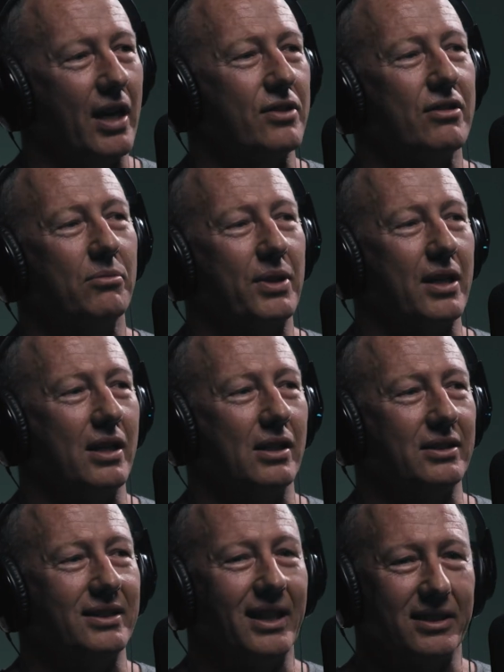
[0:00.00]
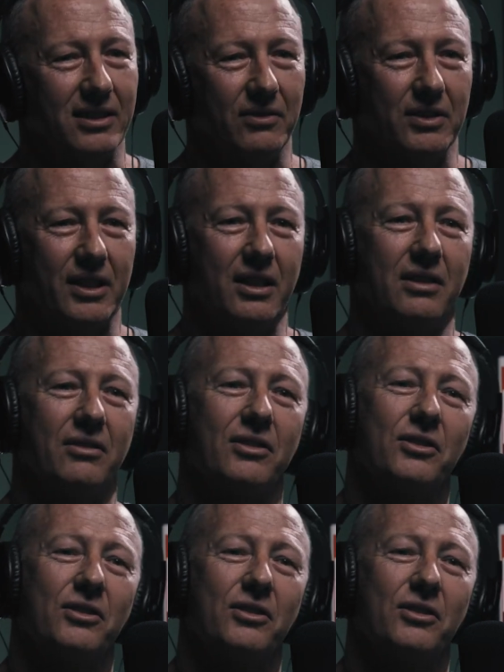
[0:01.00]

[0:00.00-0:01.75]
V8 supercars, next level again.